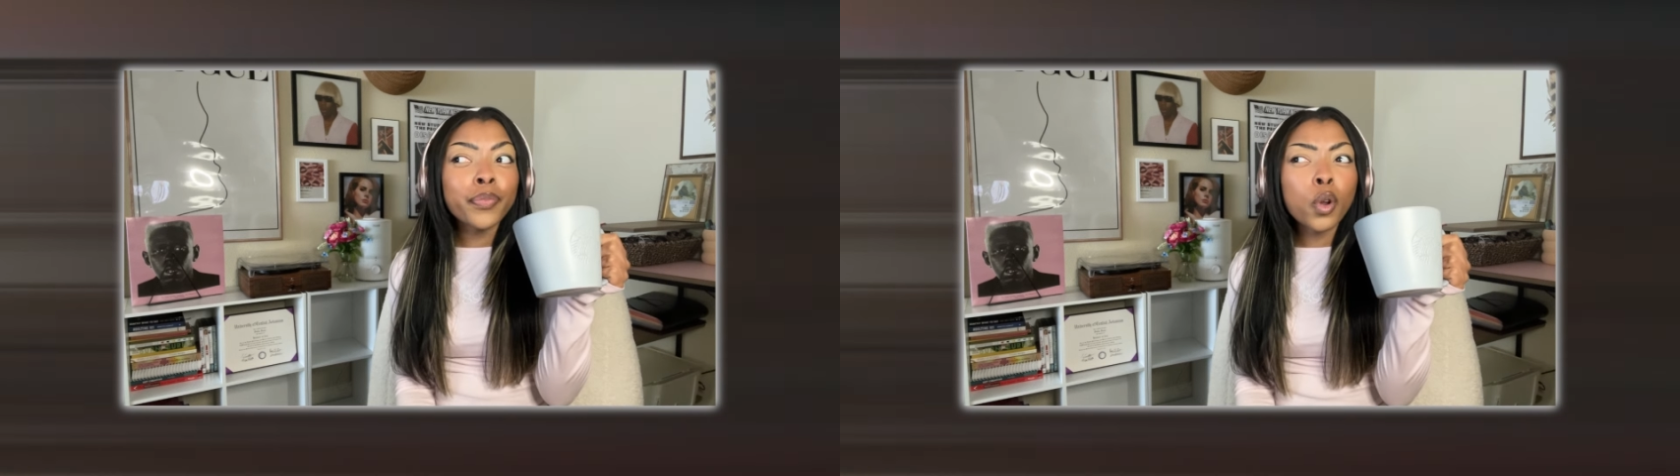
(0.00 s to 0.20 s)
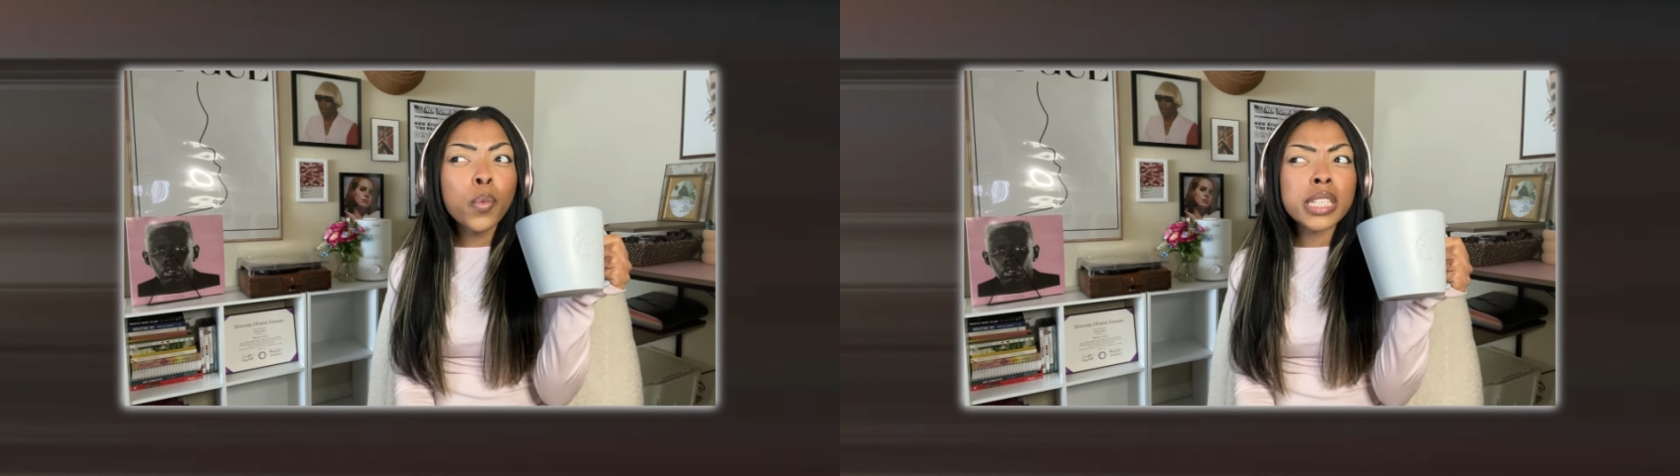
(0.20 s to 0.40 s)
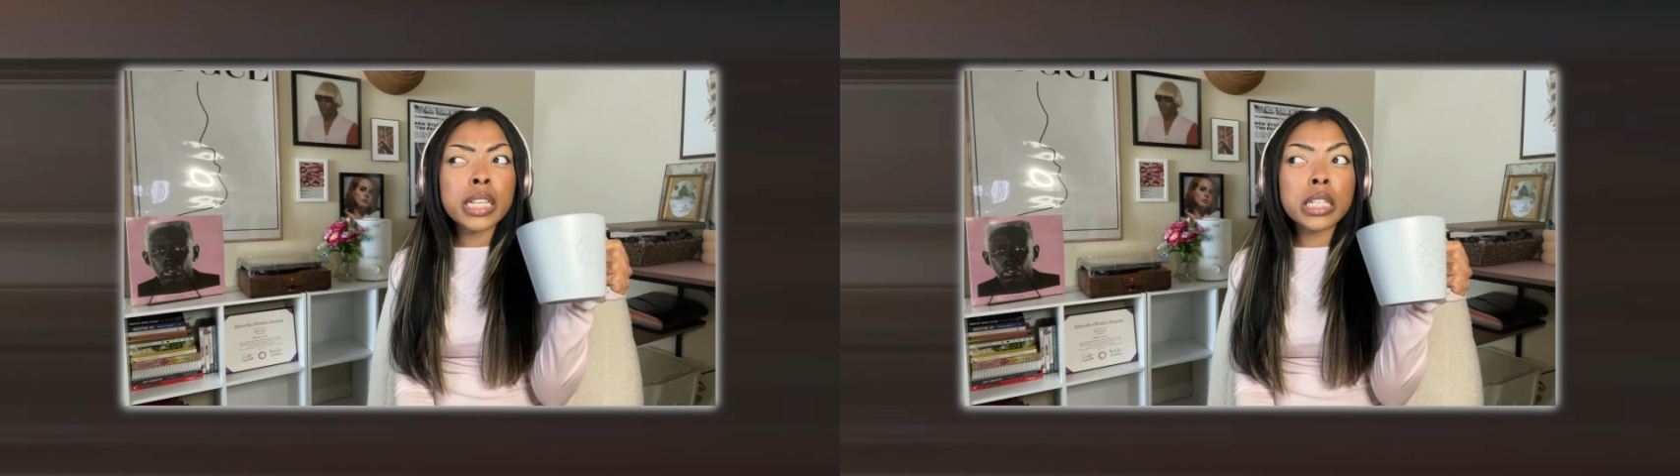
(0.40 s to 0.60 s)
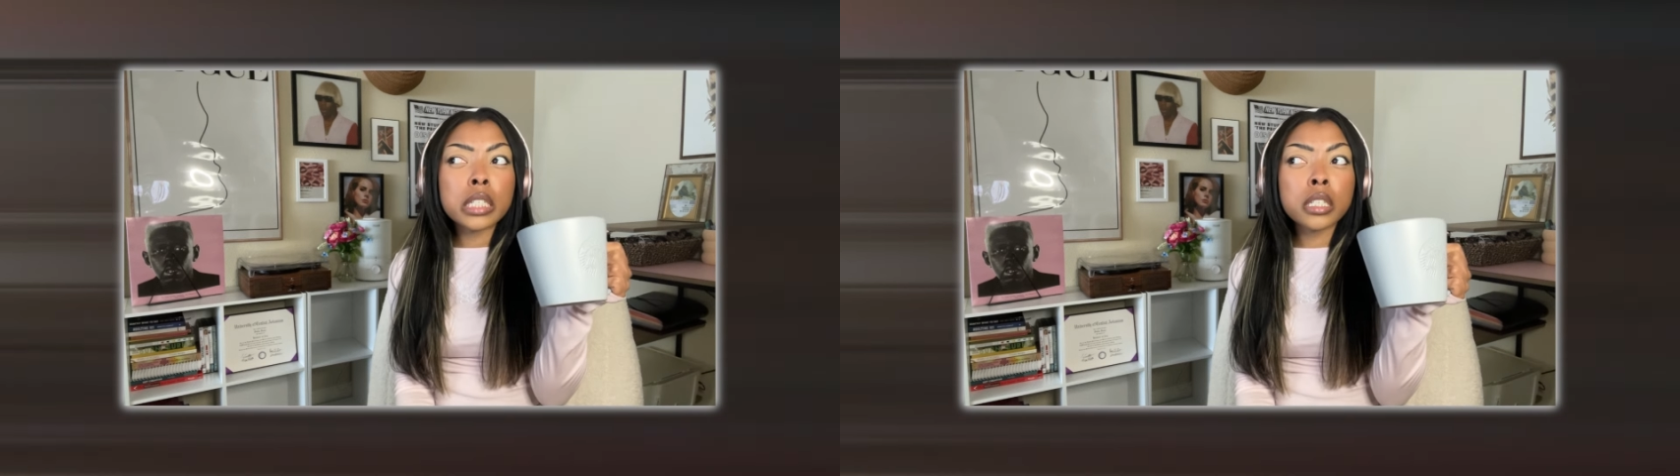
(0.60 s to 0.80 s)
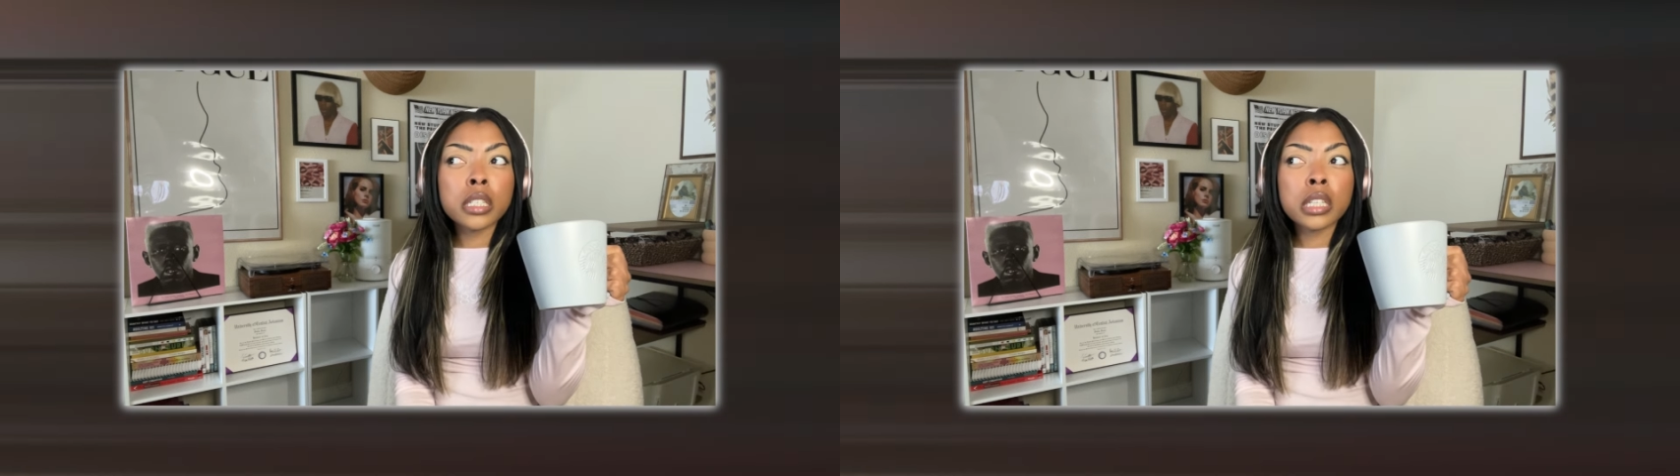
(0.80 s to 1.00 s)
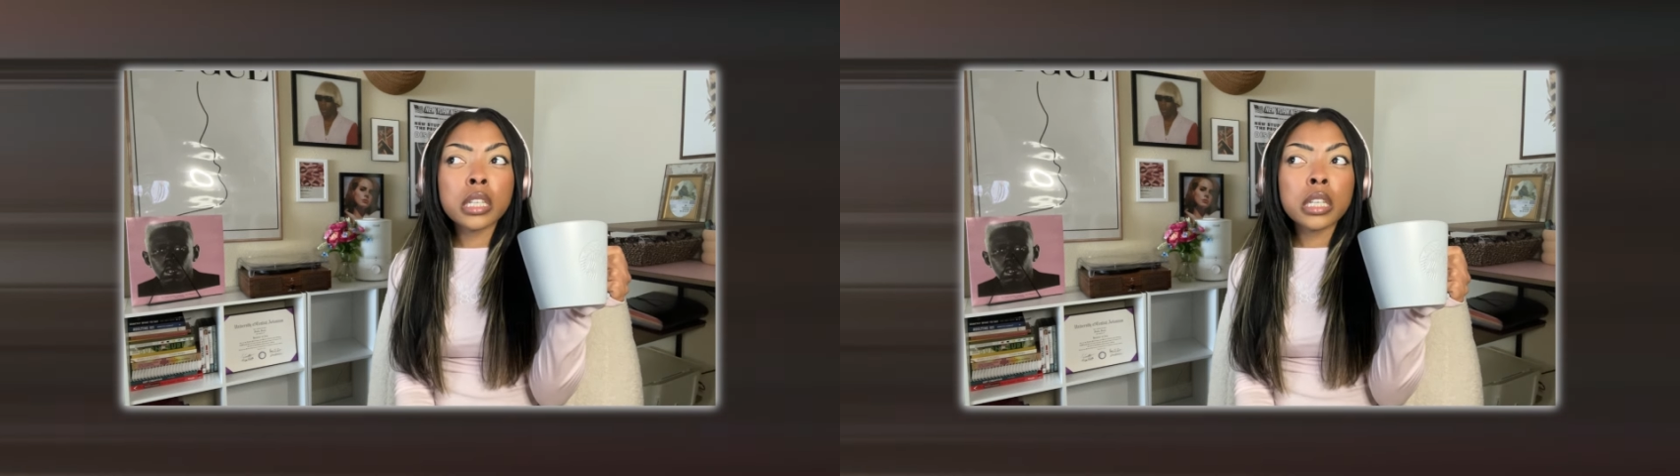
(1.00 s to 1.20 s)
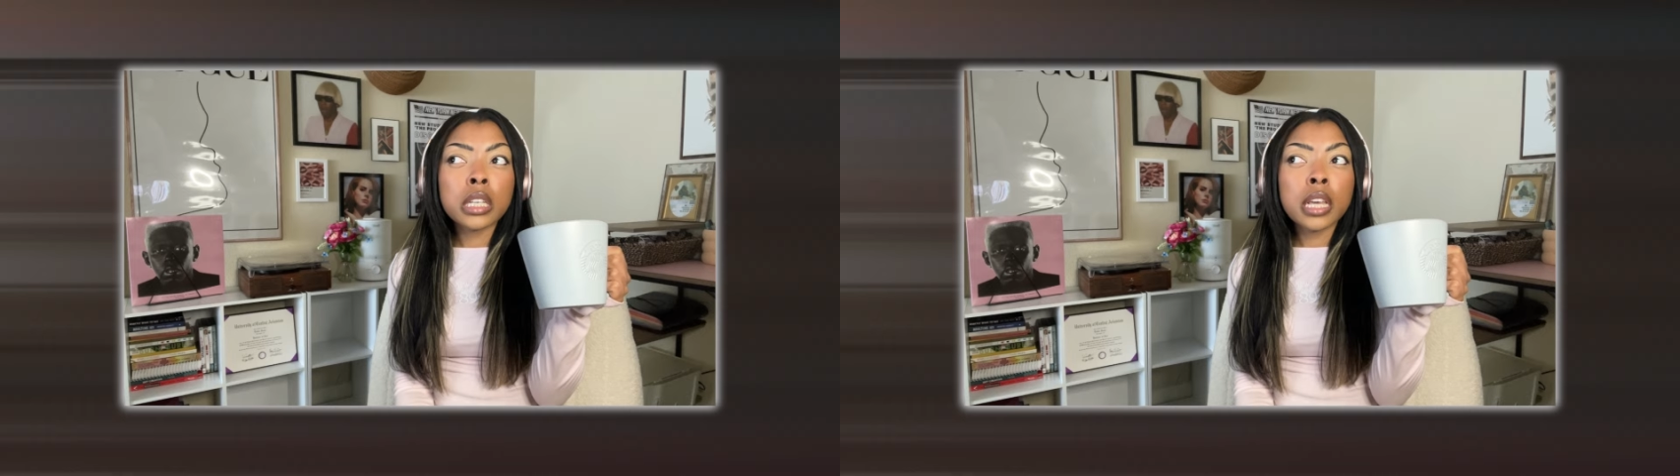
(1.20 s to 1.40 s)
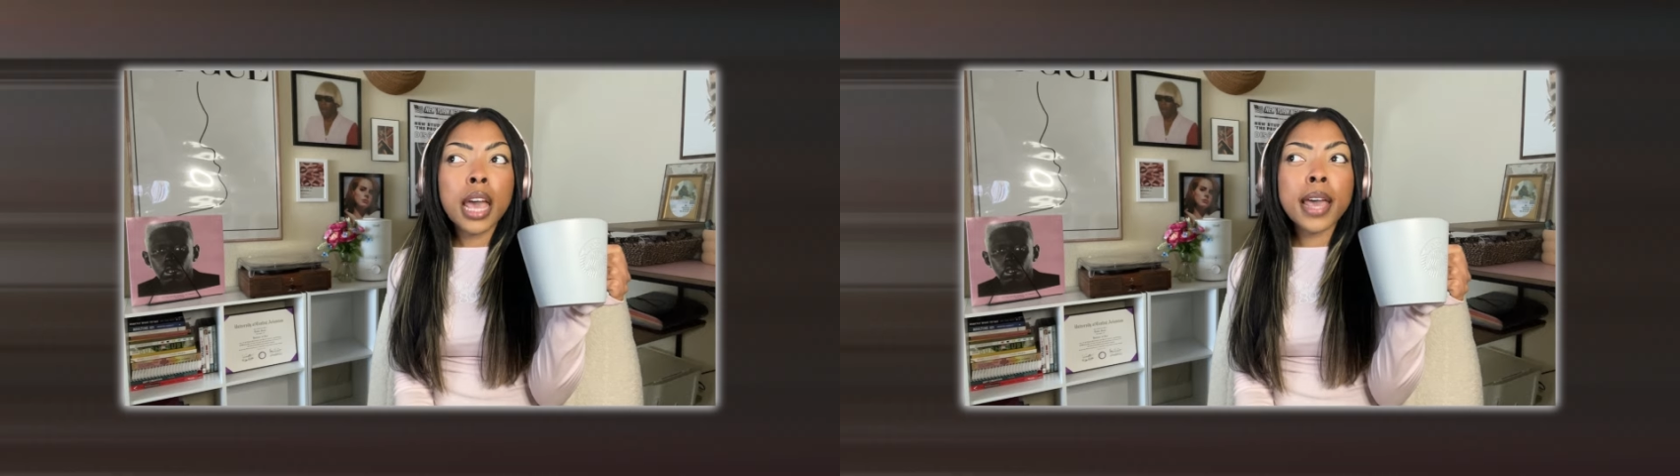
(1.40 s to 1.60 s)
Or was it
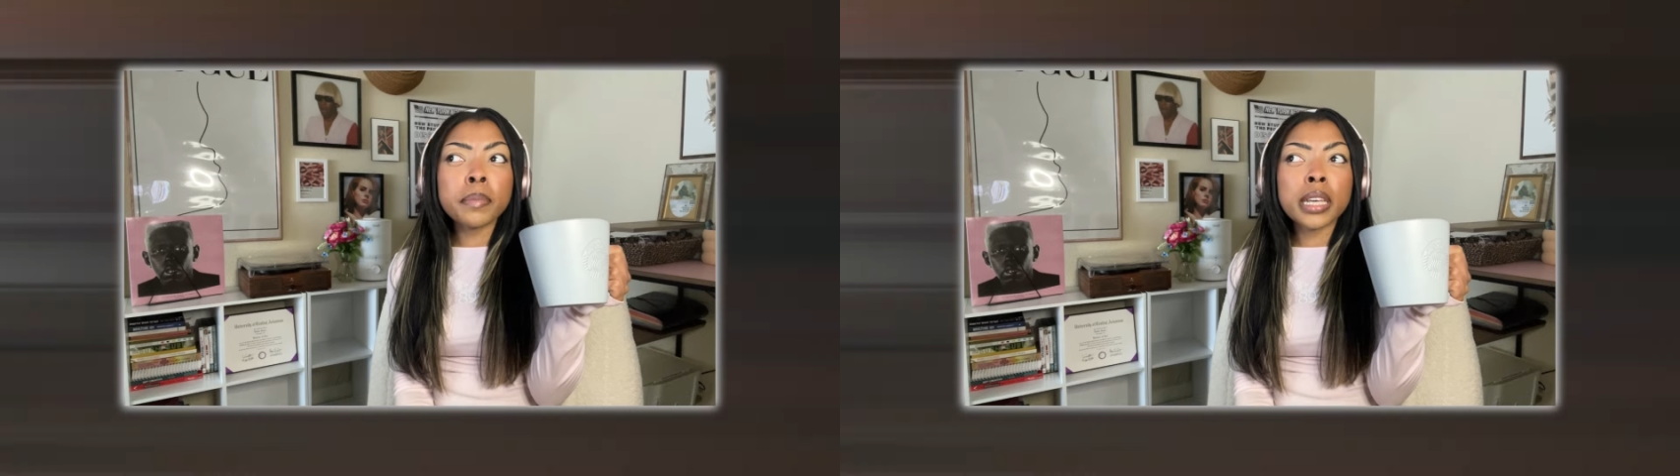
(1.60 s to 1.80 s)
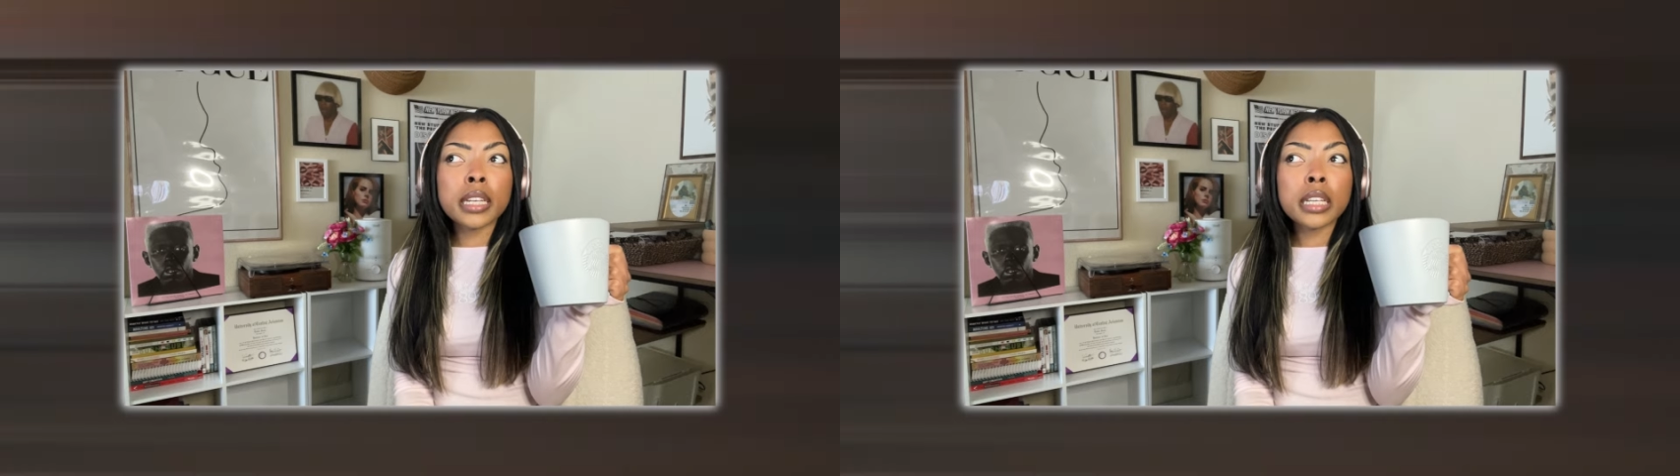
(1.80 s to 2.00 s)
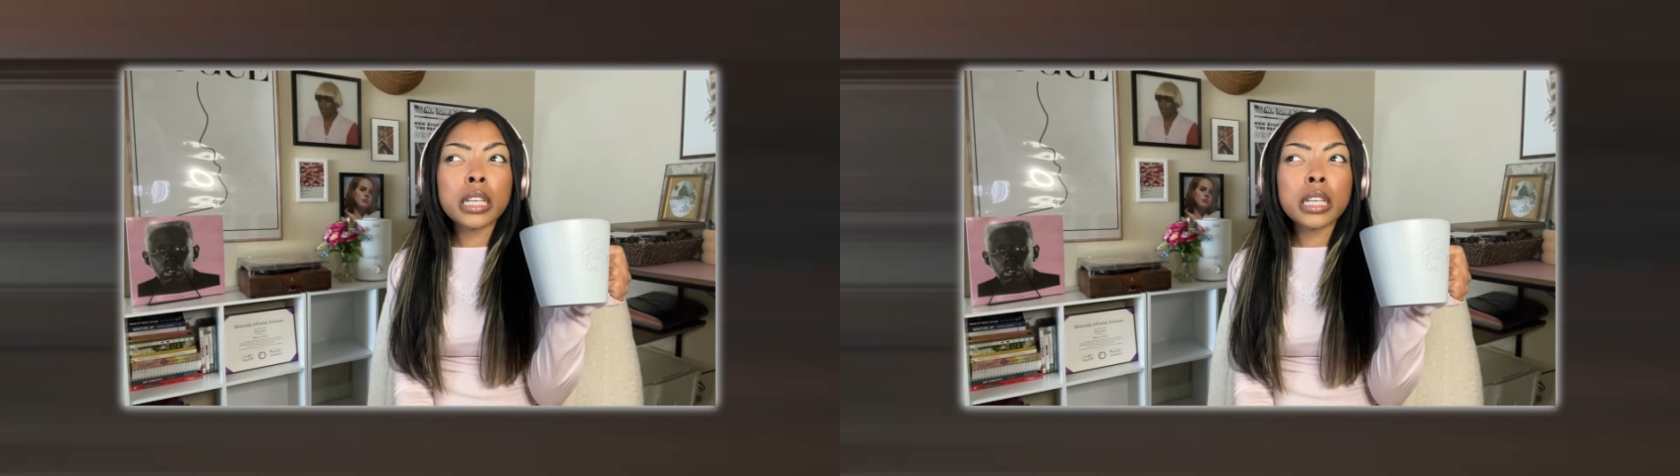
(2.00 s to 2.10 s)
Edmund?